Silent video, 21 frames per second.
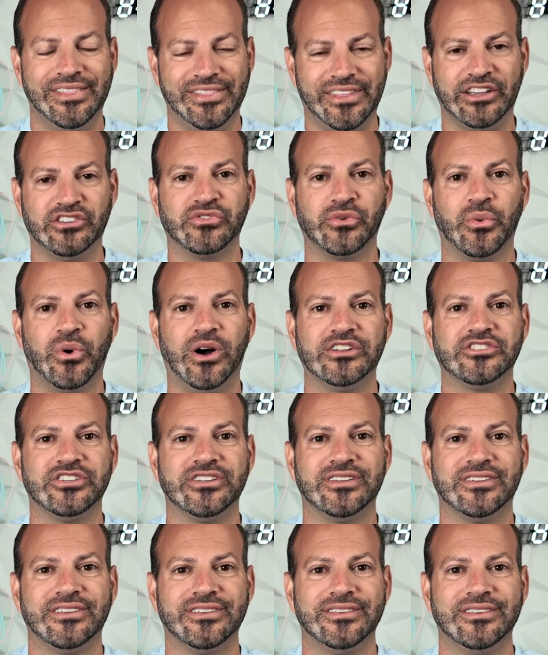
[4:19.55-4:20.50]
Thanks for
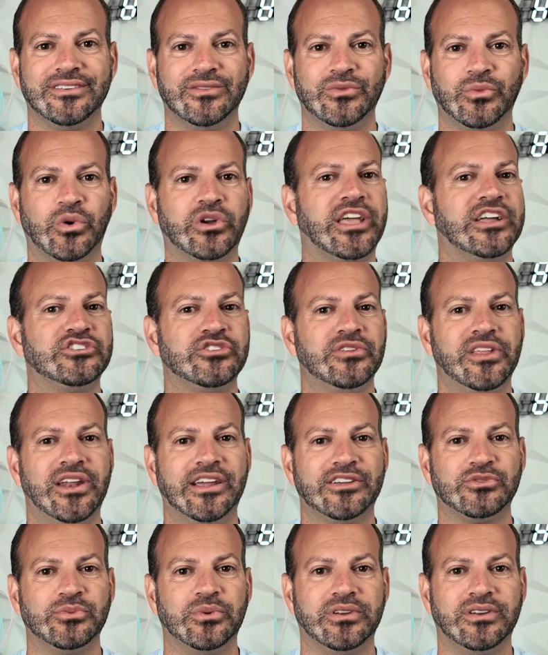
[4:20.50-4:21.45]
watching. We'll catch you in the
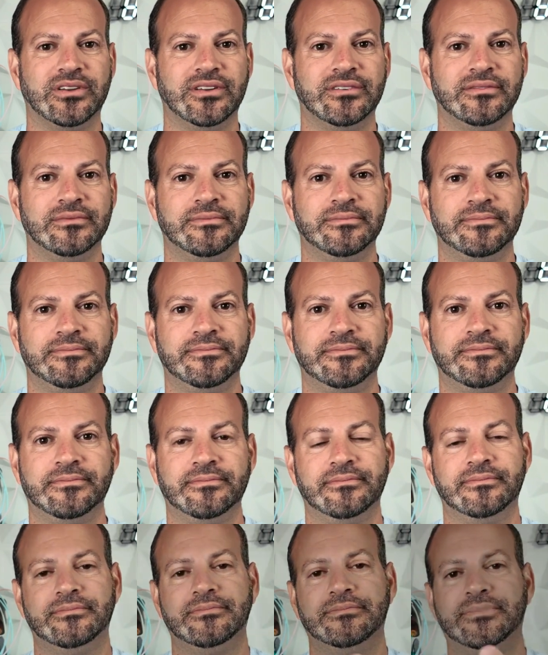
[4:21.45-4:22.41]
next one.
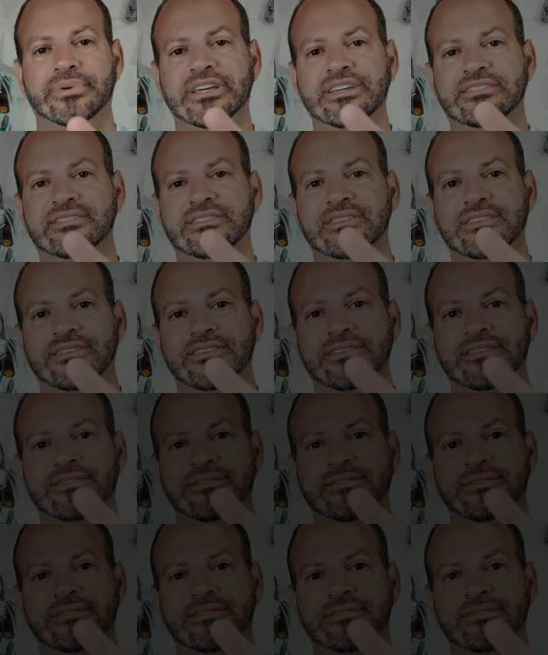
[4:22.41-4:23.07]
Peace.